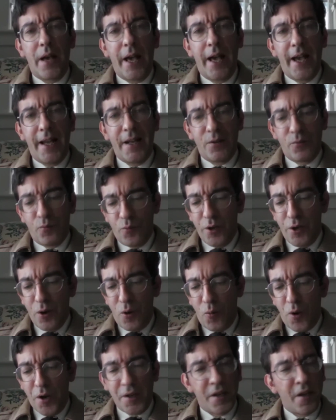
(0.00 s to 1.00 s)
and we
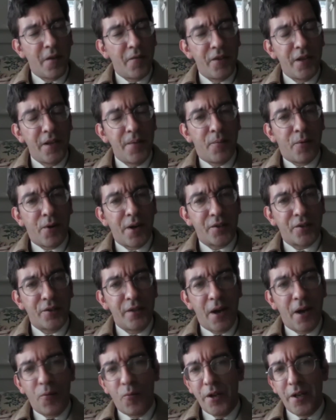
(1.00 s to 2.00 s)
don't want to give the
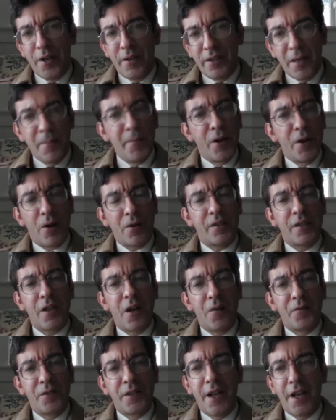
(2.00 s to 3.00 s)
impression that we limit
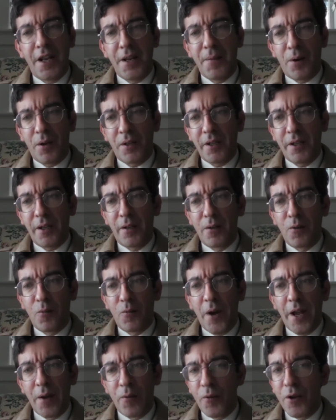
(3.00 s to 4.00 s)
ourselves in any particular
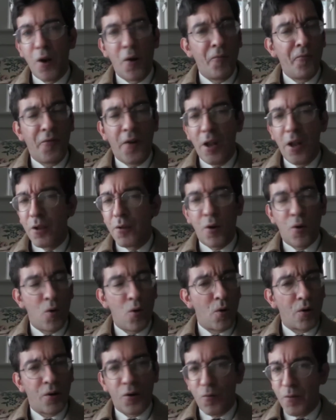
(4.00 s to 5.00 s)
way we don't follow the
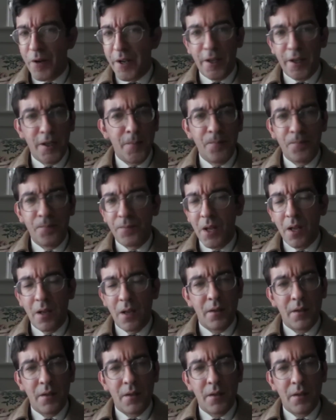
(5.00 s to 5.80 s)
core curriculum